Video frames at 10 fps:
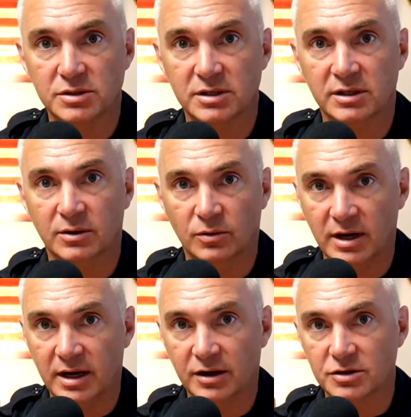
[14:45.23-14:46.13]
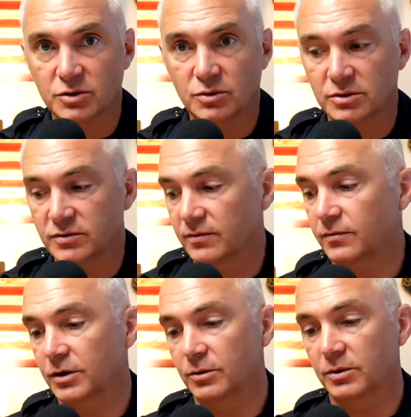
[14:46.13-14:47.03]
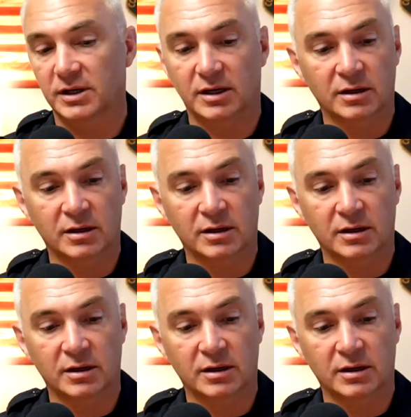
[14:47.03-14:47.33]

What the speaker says: and that we're at our schools frequently